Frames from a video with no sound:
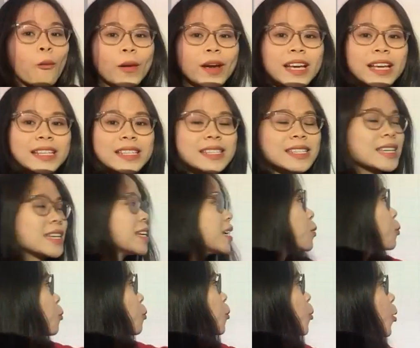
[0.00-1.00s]
We can see
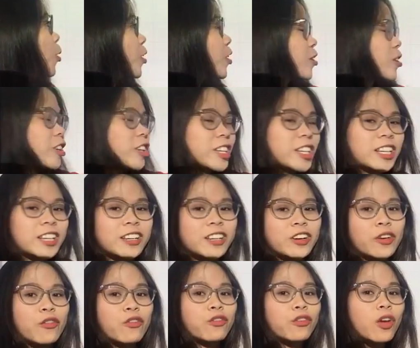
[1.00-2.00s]
water here
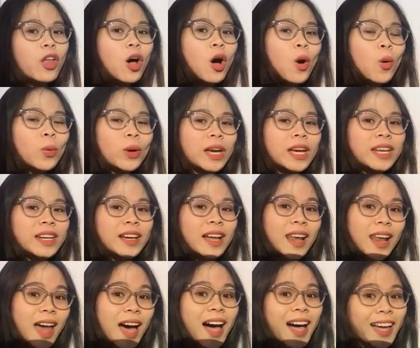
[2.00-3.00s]
flow in a
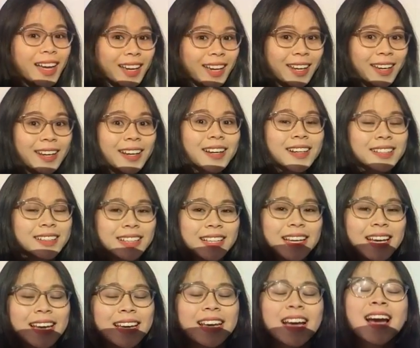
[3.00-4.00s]
line.
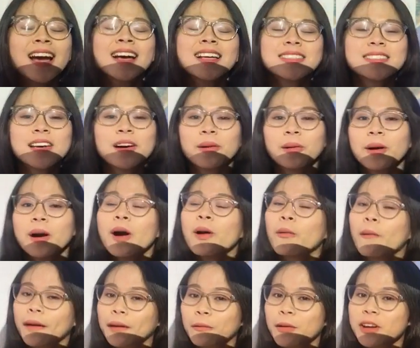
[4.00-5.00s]
Okay, so
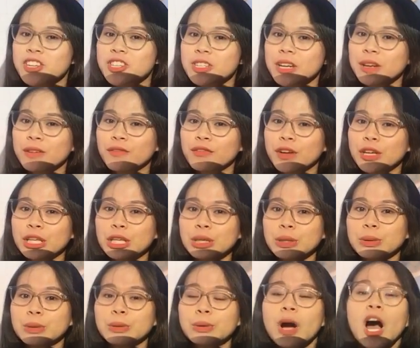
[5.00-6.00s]
one question for
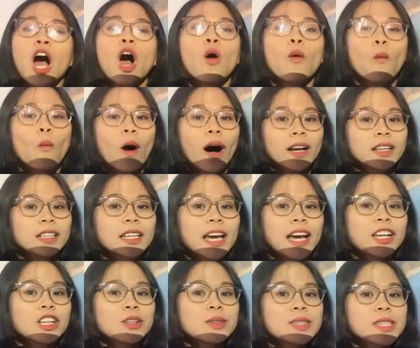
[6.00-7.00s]
you. What
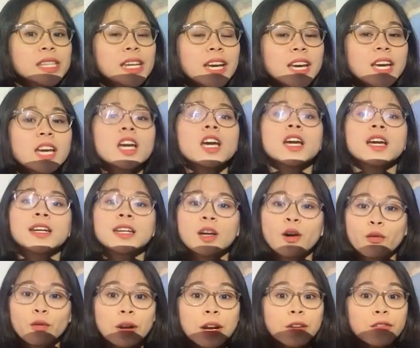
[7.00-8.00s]
can you see in the
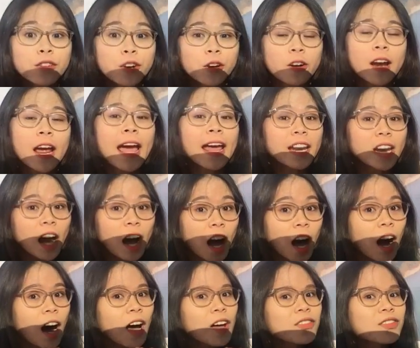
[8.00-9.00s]
river and
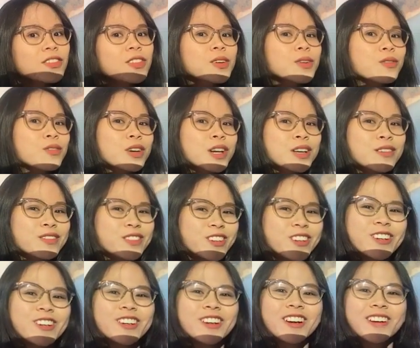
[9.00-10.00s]
on the river?
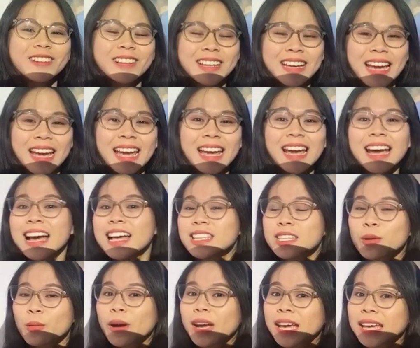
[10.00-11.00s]
Okay, so
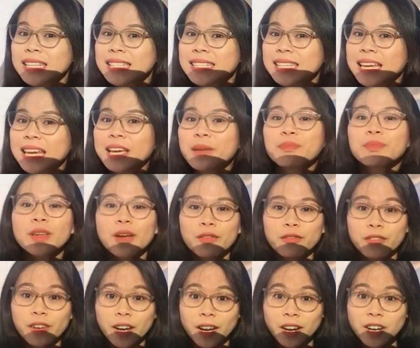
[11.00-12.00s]
we can see
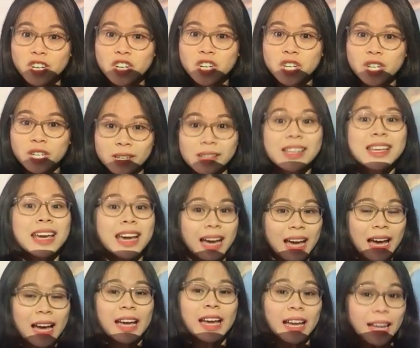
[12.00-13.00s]
fish,
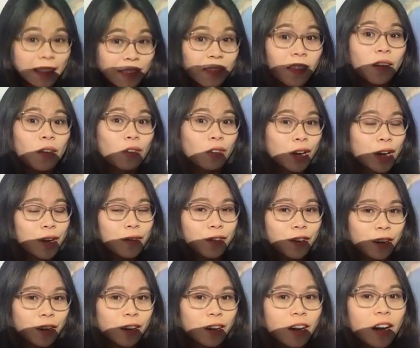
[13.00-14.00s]
yeah, in the
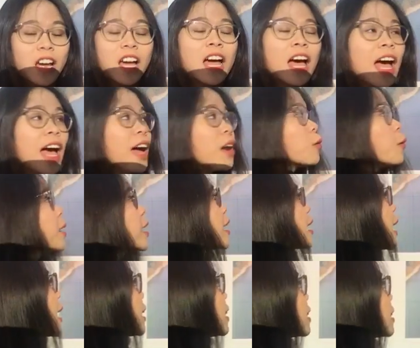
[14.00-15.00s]
river, and we
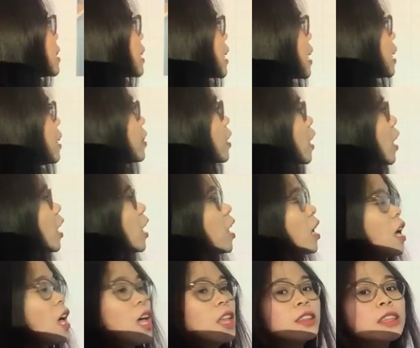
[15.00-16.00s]
can see
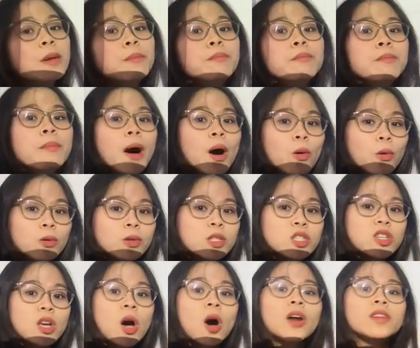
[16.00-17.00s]
the boat
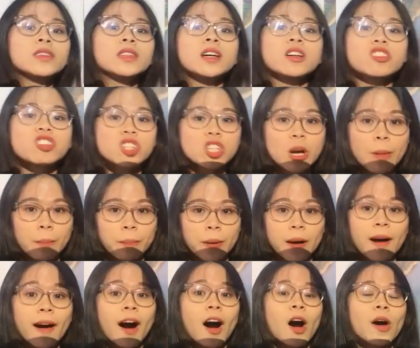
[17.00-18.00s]
or the ship
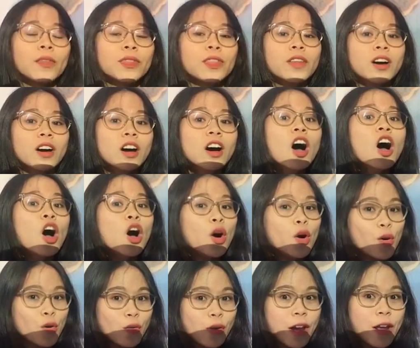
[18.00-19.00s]
on
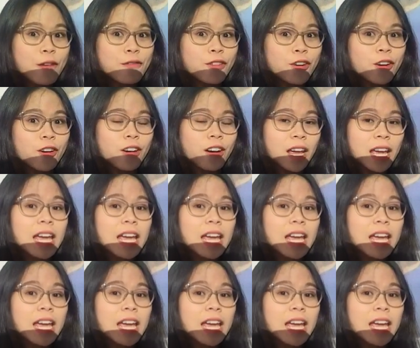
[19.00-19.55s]
the river.